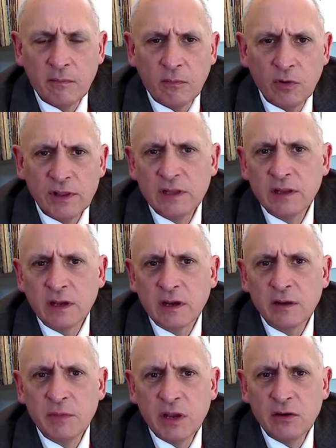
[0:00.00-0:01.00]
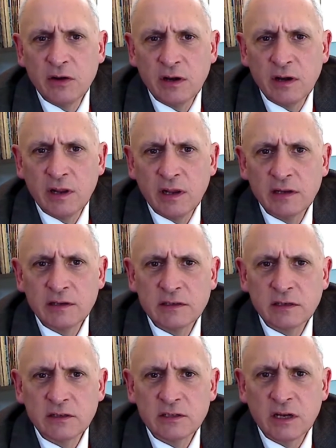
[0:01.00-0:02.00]
within the community
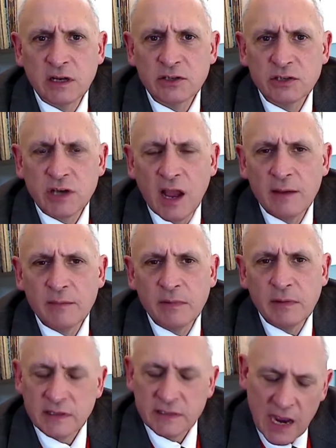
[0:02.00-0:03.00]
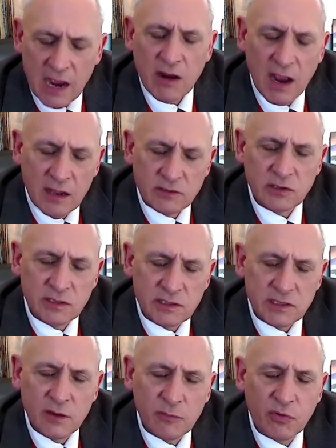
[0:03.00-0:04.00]
until such time. The town council is
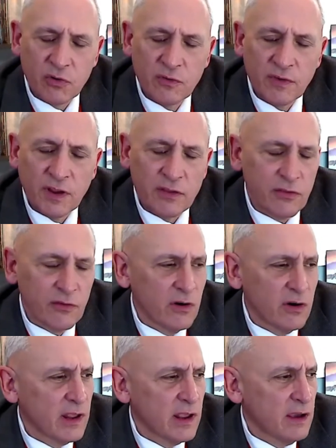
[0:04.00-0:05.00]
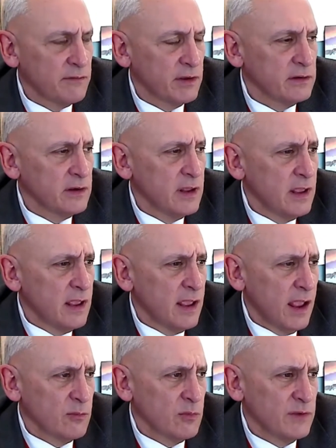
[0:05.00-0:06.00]
the approving authority of it.
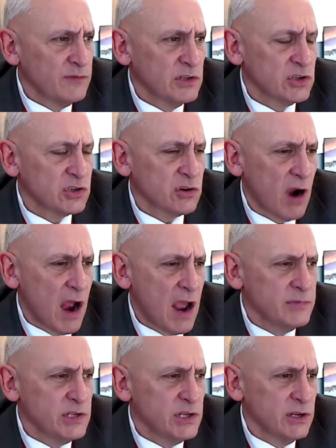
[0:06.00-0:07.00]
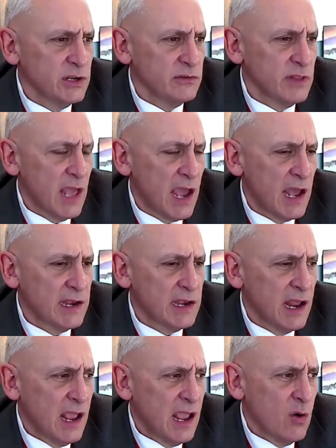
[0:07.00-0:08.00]
And we've described to you that
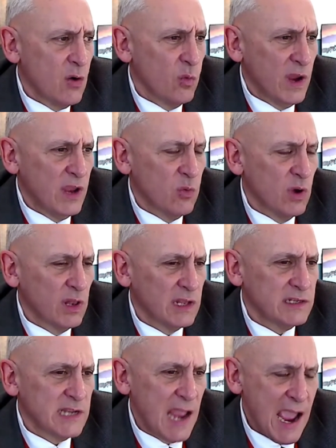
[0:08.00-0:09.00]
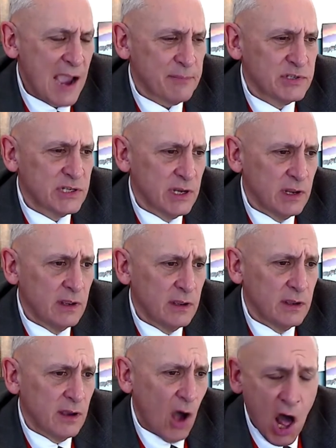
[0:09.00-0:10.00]
we will adapt
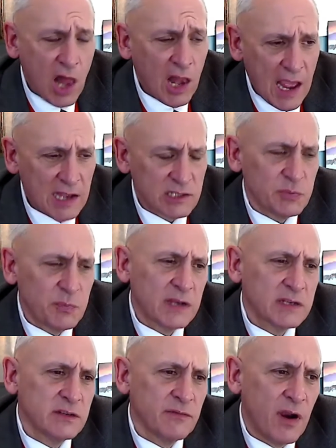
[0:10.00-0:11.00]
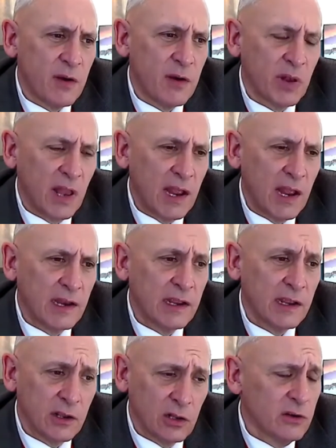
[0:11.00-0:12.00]
all aspects of our planning,
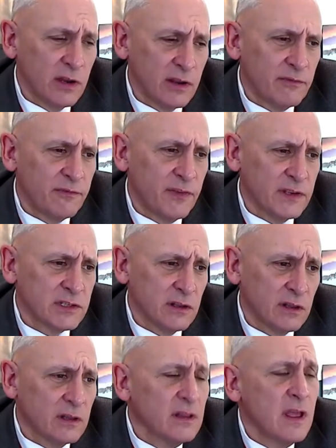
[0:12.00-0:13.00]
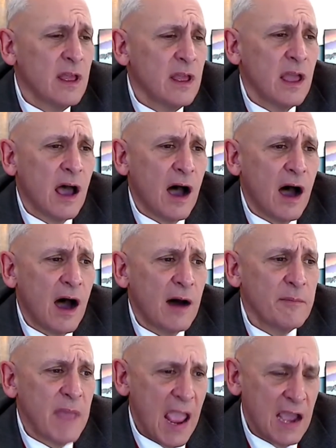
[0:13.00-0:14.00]
including fiscal,
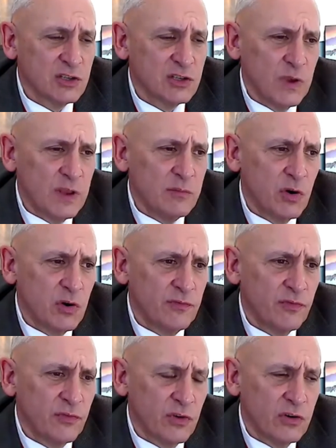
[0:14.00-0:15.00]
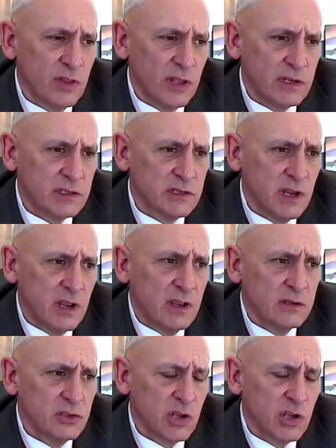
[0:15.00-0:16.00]
as we move through this.
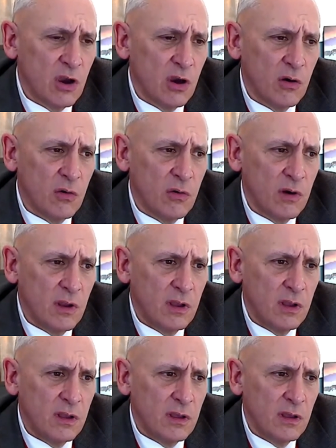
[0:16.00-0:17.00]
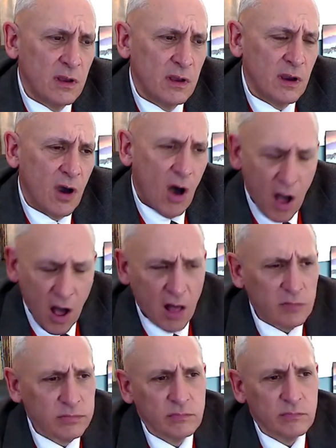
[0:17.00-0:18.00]
So
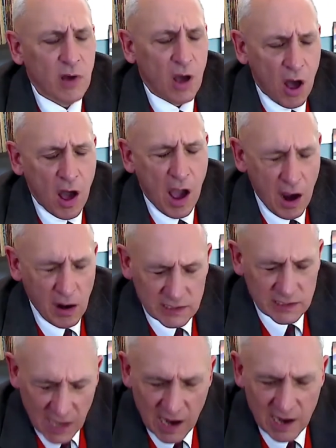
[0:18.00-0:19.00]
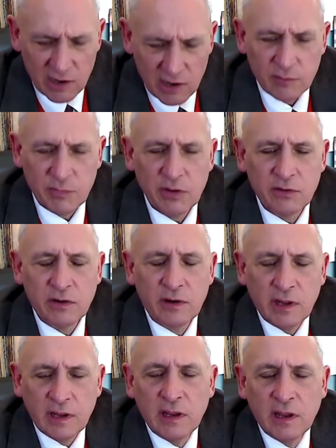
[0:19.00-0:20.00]
our entire
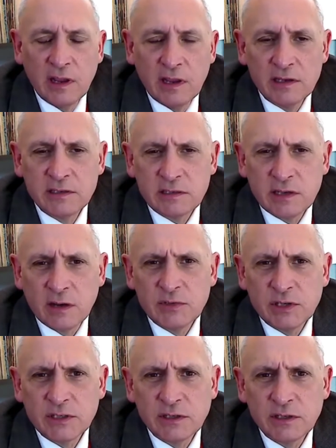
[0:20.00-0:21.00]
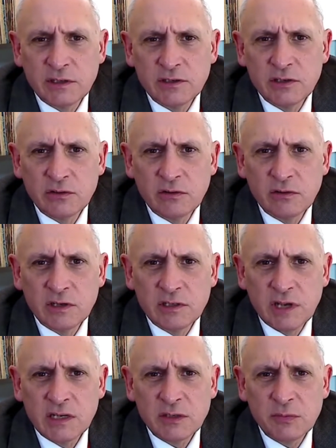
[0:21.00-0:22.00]
community is subject to the sewer
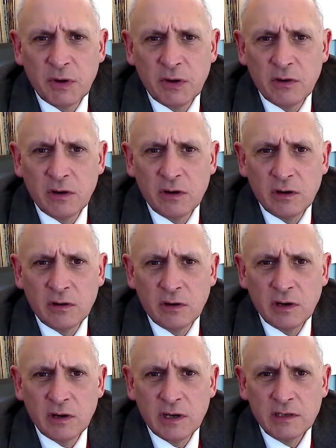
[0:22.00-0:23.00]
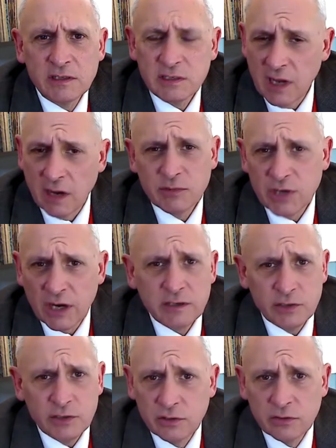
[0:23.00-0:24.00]
assessment ordinance,
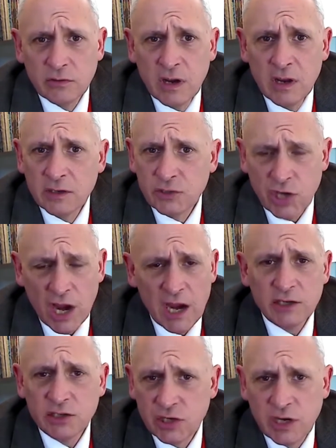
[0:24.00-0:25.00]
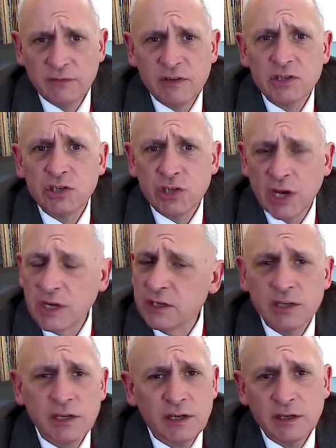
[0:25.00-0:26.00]
subject to change given
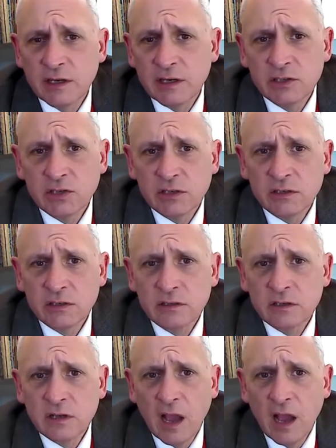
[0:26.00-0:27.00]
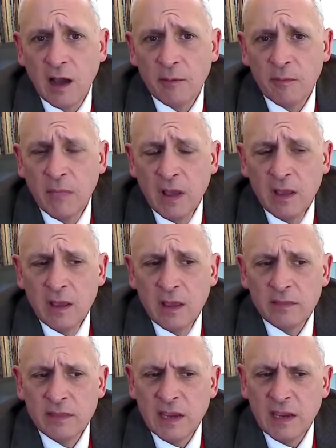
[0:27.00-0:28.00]
changing conditions.
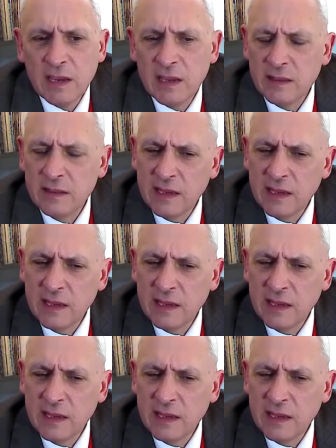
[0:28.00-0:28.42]
The